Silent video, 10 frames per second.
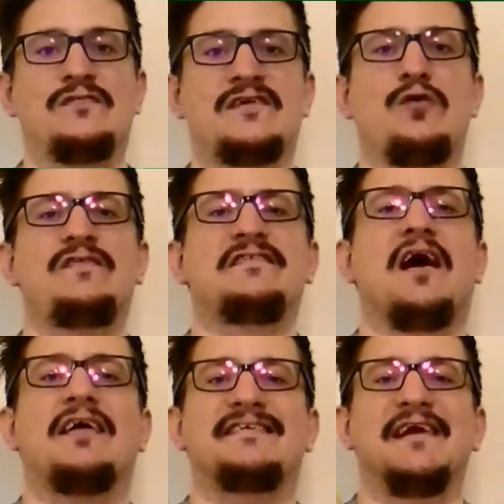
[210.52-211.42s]
so
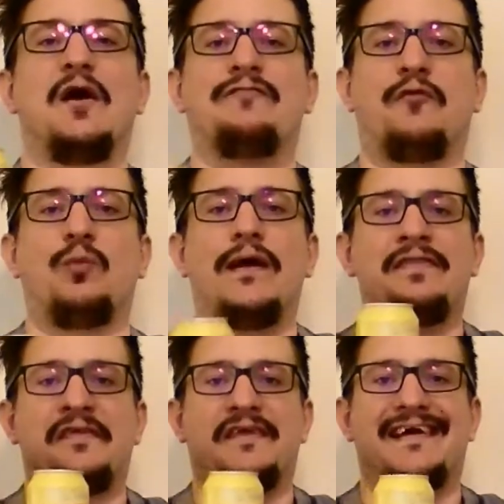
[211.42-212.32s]
starting off
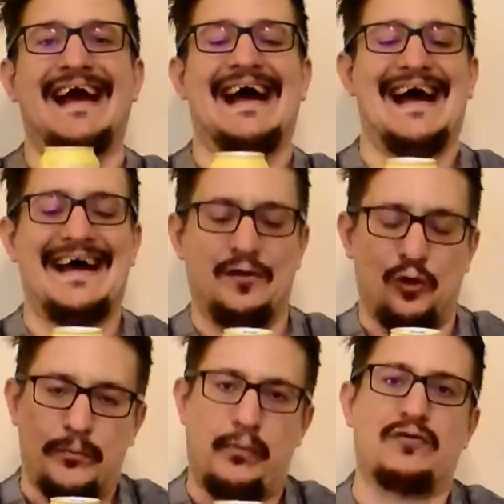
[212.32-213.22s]
with the can
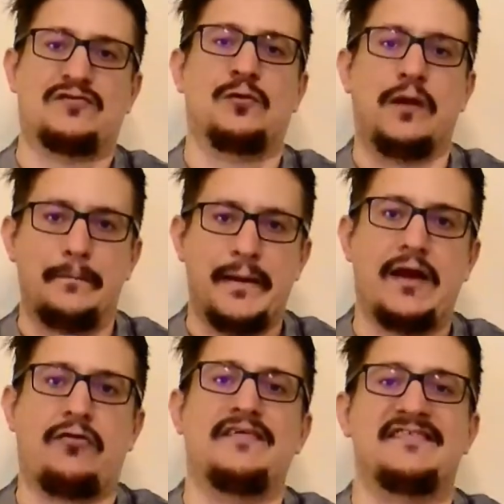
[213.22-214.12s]
or bottle
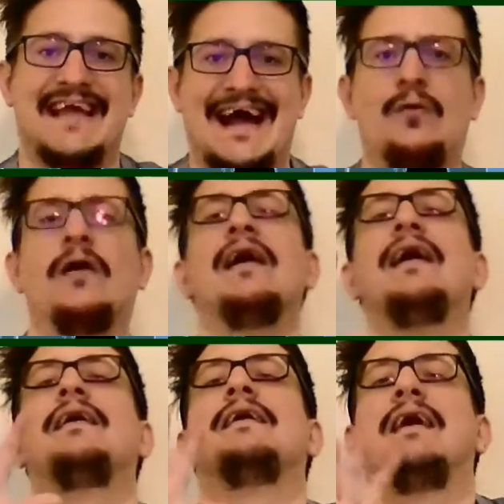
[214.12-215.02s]
appearance. Now,
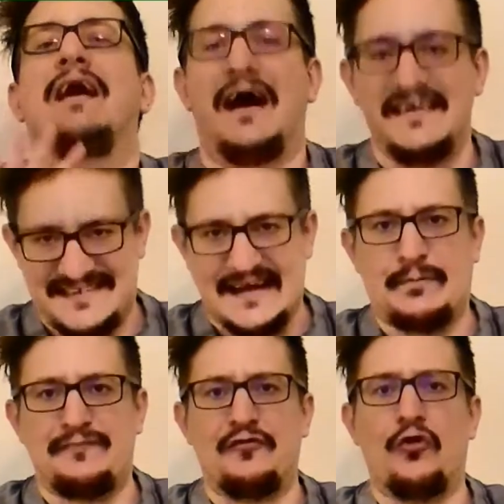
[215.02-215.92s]
I said
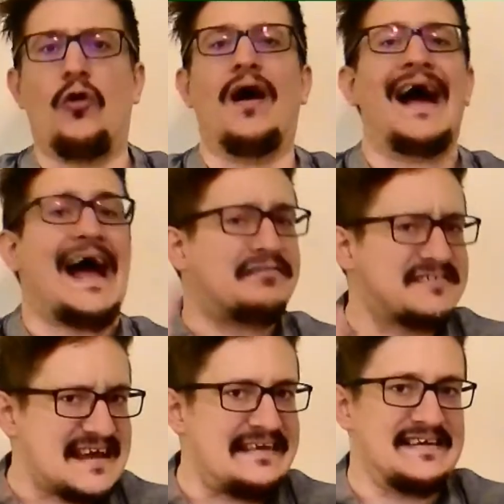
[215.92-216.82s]
before, I have
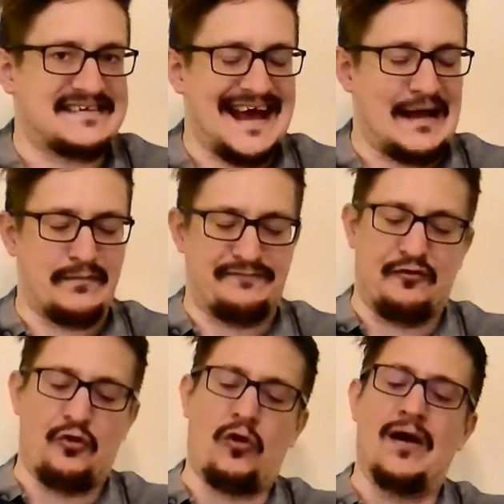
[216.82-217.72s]
seen this can
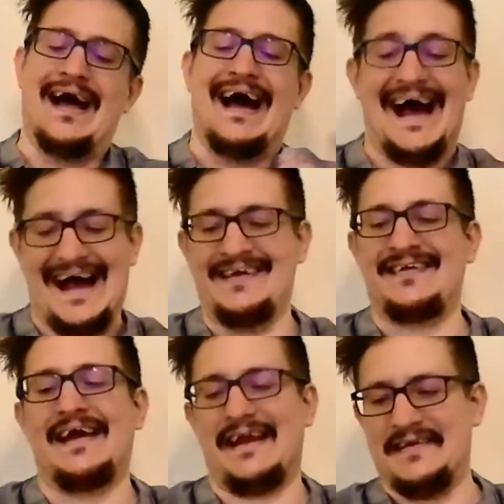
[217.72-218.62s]
before, and
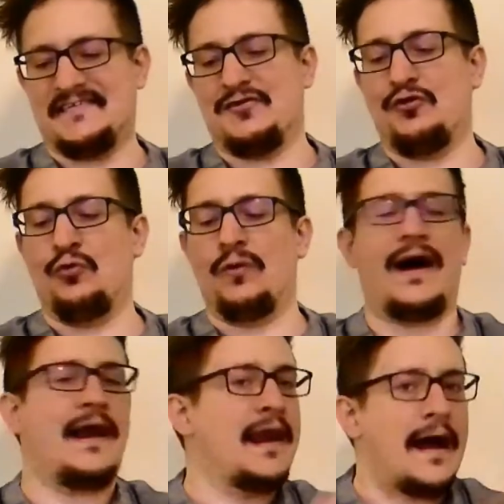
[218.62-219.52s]
it is cool.
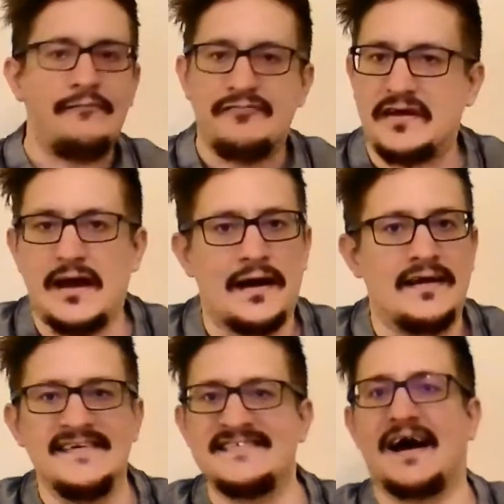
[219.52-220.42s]
I love the
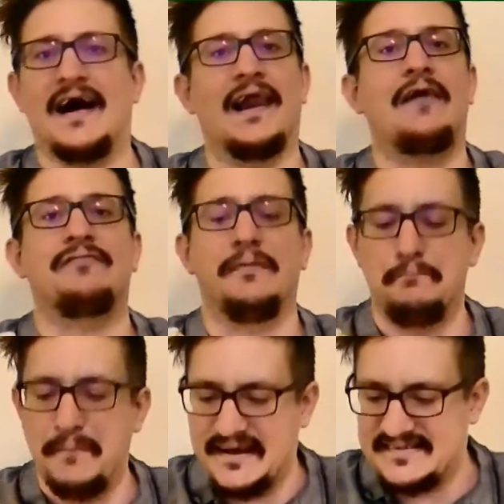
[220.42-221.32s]
colours, I love the
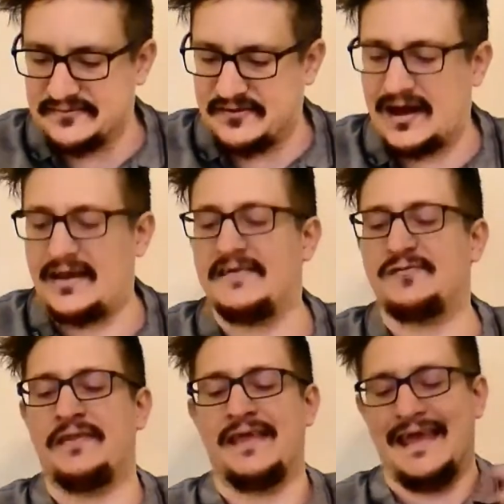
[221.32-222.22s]
mix of colours
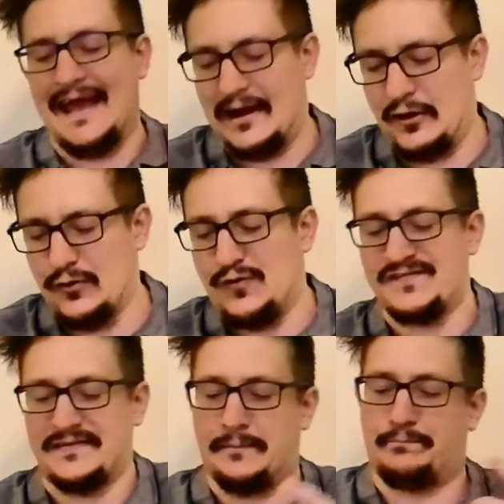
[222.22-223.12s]
with the
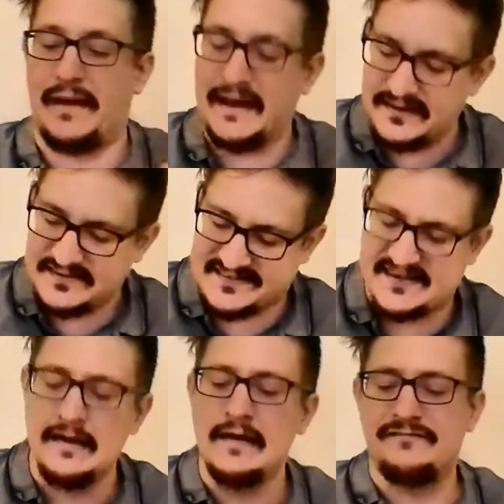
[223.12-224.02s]
yellows and the pinks,
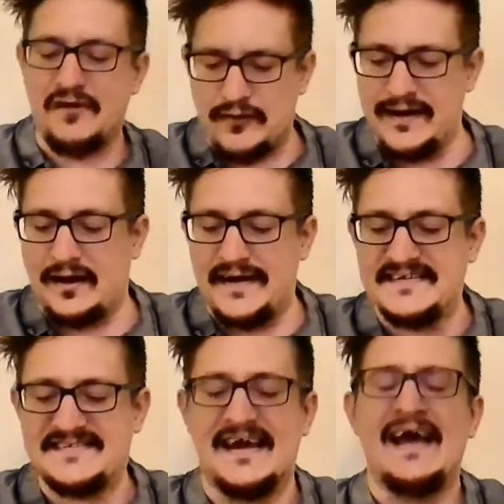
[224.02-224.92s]
very nice.